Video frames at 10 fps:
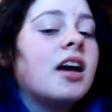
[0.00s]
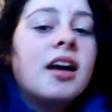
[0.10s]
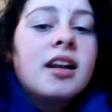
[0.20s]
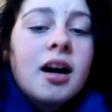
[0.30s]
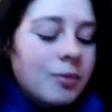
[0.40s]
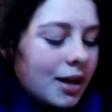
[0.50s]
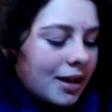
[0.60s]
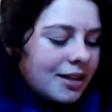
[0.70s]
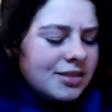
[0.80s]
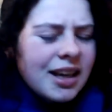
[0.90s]
And I'm like,
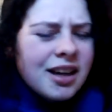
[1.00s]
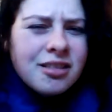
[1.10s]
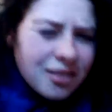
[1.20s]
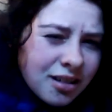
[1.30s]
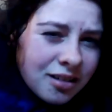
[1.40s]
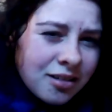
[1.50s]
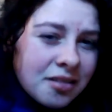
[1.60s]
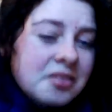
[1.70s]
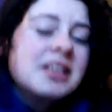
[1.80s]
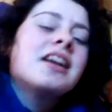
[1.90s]
he was like,
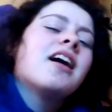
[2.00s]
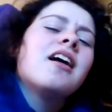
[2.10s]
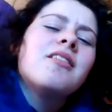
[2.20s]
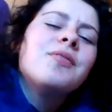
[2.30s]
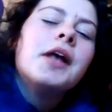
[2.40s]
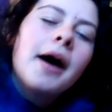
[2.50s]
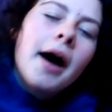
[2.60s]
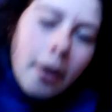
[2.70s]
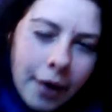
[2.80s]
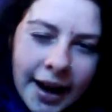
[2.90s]
cool,
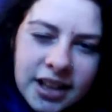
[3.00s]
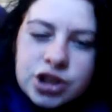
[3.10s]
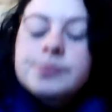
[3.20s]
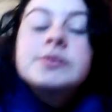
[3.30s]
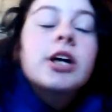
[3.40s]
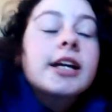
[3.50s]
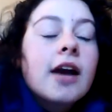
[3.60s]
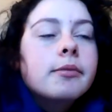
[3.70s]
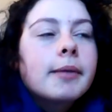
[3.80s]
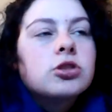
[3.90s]
I will add you. So I
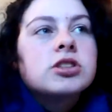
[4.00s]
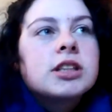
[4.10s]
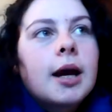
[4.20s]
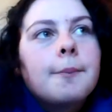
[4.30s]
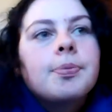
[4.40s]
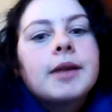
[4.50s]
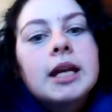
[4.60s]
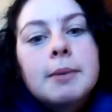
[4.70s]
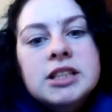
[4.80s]
gave him my username. And he